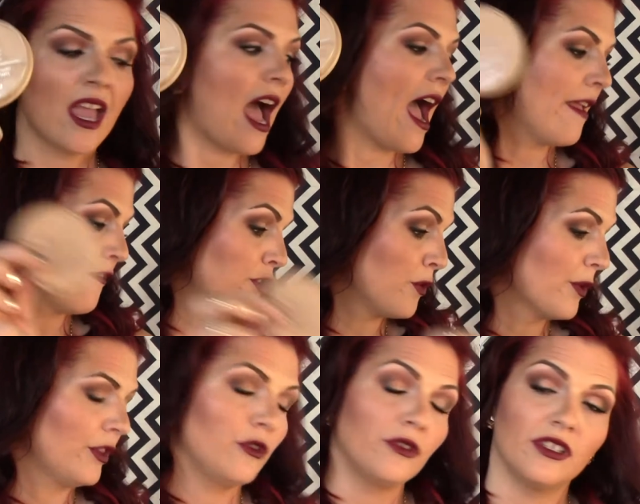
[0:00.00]
If you
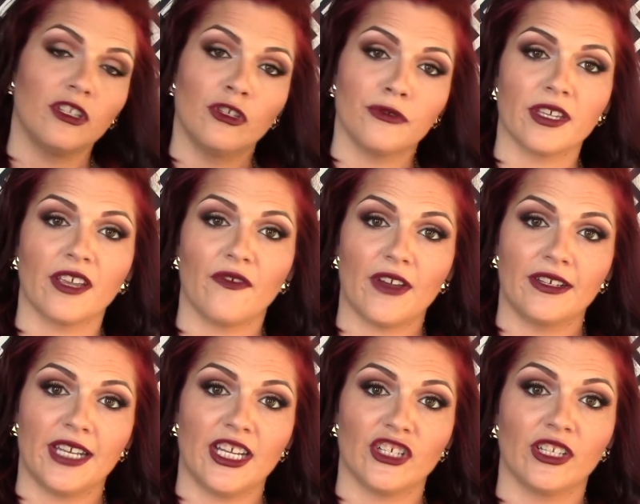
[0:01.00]
were using a
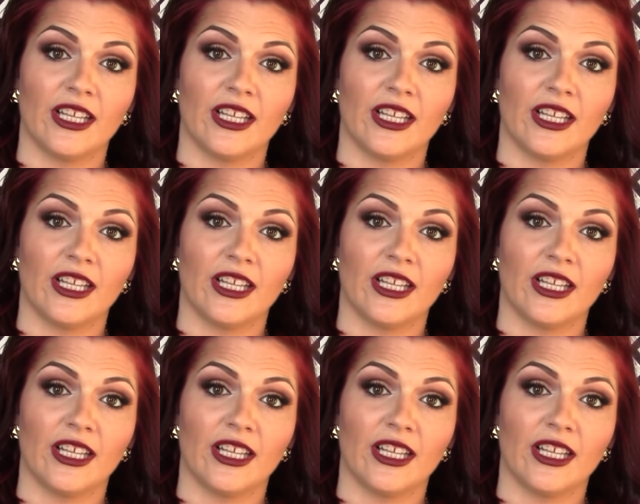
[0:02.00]
foundation